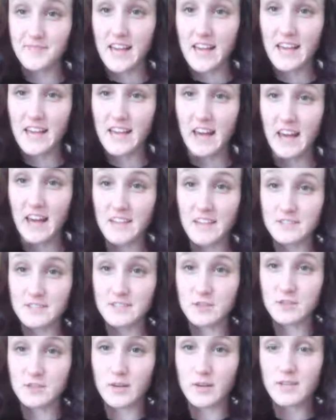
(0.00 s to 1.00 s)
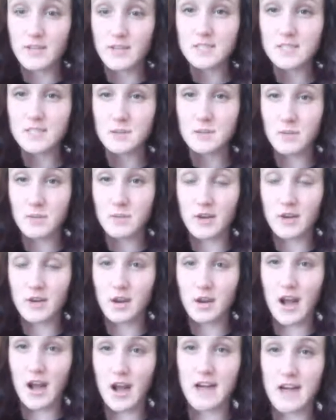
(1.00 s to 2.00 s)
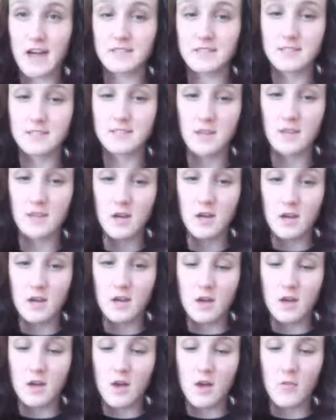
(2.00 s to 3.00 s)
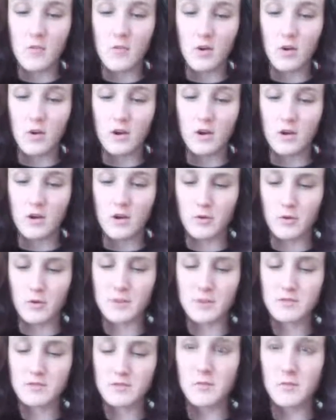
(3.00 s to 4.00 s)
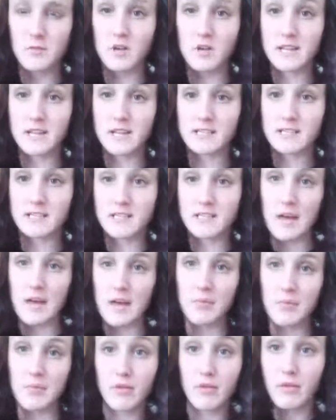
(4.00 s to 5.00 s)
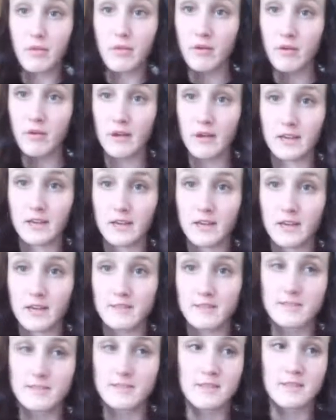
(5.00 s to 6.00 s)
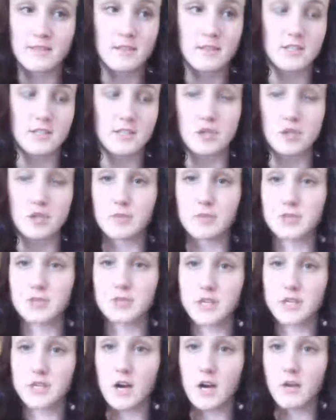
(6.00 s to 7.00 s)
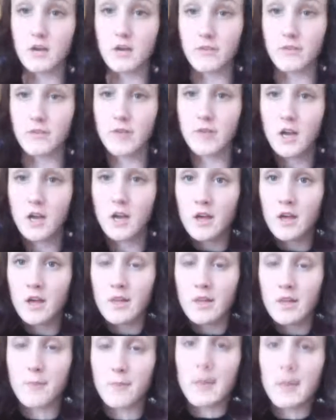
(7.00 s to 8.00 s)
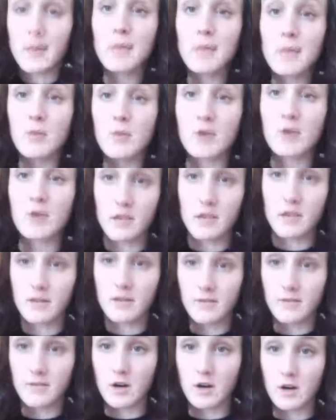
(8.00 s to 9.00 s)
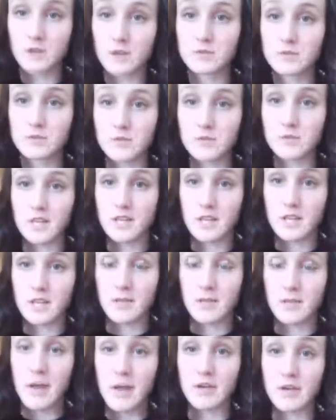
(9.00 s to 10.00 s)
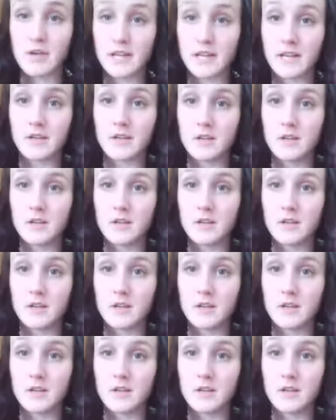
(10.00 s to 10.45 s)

Hey guys, so I guess someone put in our ask a request for a more in-depth, I guess, description of the paperwork involved when getting married.